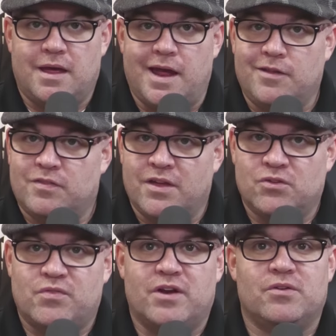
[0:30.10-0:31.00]
8
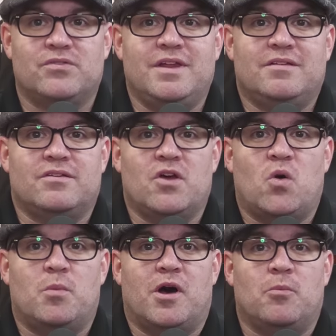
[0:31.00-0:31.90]
things veterans need to
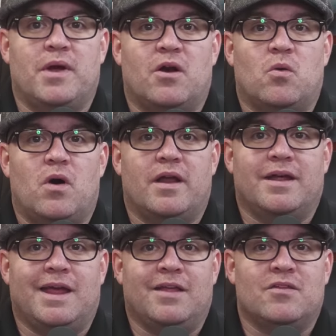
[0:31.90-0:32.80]
know about
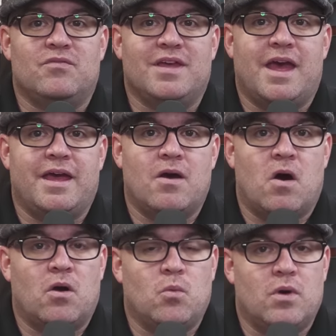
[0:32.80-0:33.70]
marijuana and the VA
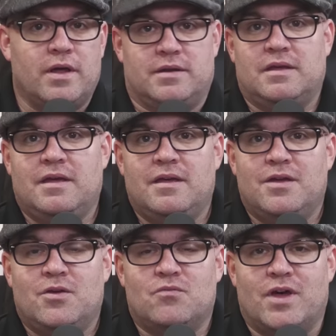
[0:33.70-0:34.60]
are: 1.
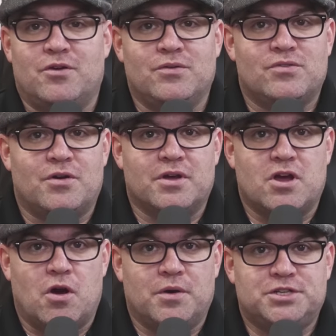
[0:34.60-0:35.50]
Veterans are
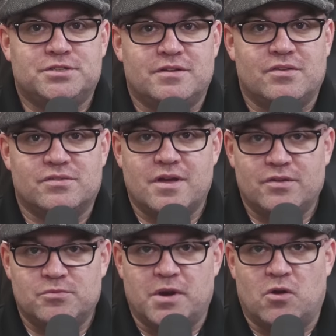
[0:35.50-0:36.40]
encouraged to
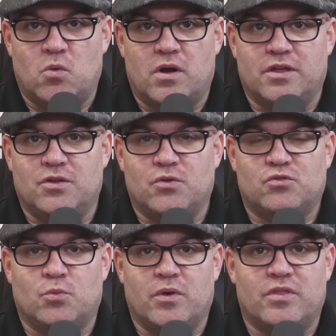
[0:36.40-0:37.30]
discuss marijuana
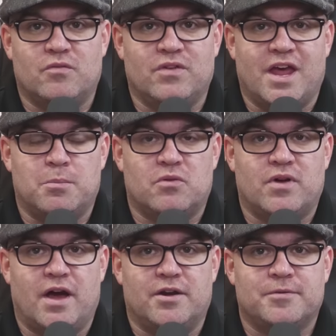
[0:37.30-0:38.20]
use with their VA
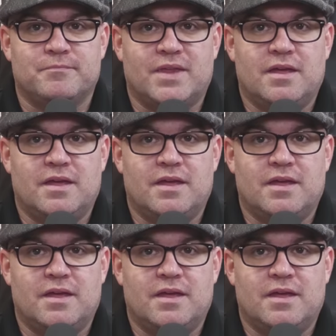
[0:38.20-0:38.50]
provider.